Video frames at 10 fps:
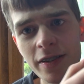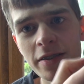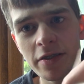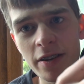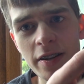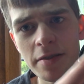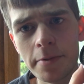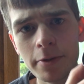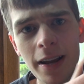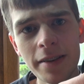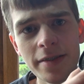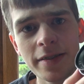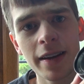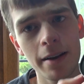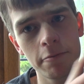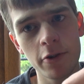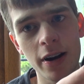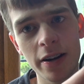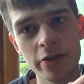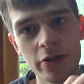interchangeable lens
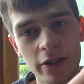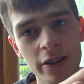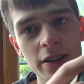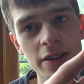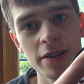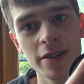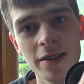camera, actually.